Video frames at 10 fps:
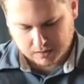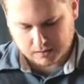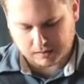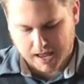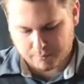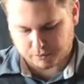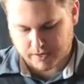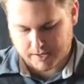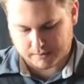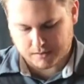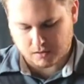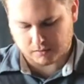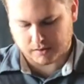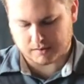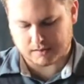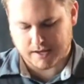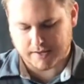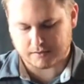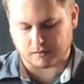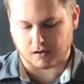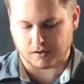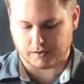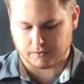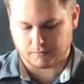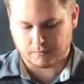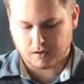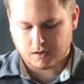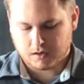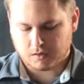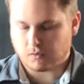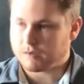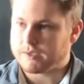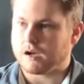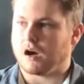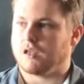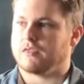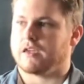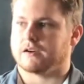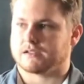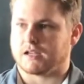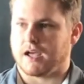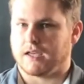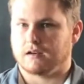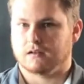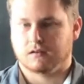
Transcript: Collaborate, don't contend or argue. You want to be on their side.